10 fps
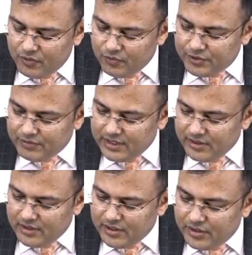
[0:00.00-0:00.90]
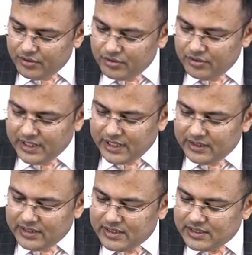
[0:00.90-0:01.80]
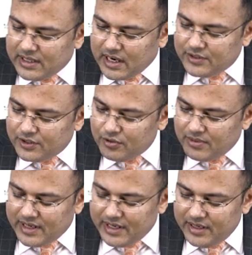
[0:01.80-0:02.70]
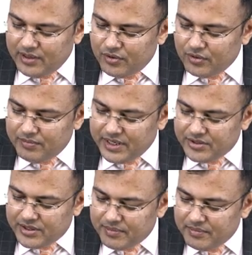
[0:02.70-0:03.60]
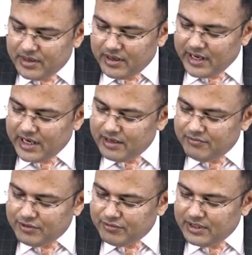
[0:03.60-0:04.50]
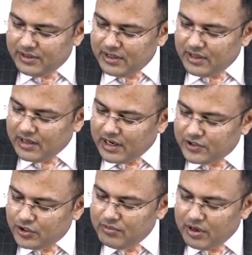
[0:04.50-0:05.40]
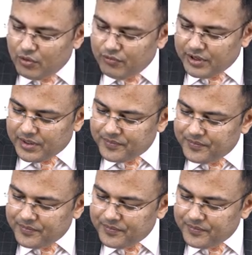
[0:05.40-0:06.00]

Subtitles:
Which one? You know, this is carcinoma endometrium. And which one? Carcinoma ovary.